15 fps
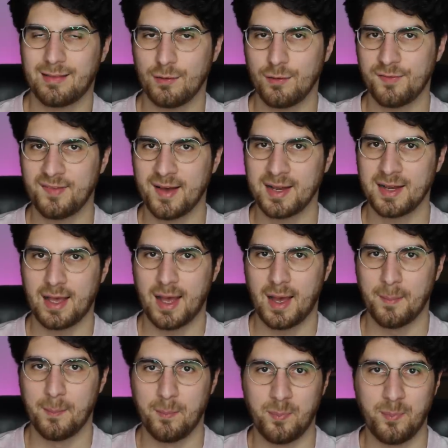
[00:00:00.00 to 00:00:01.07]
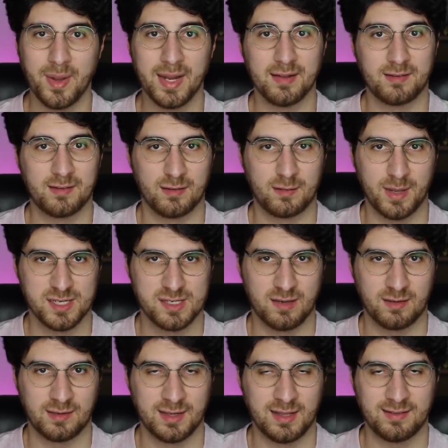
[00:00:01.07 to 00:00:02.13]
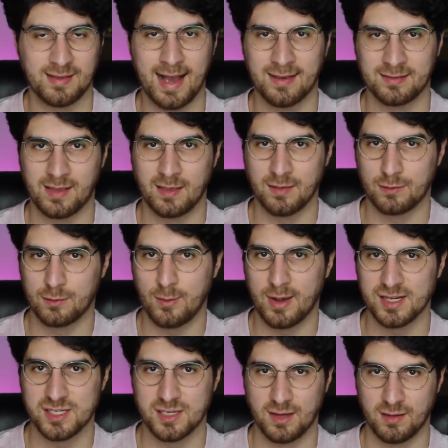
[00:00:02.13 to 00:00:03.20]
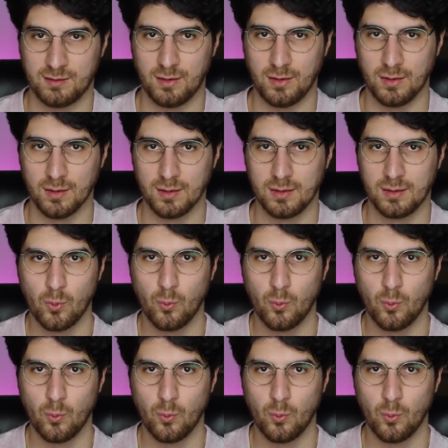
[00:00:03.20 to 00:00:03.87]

do find it a bit suspicious that he's asking this question at all.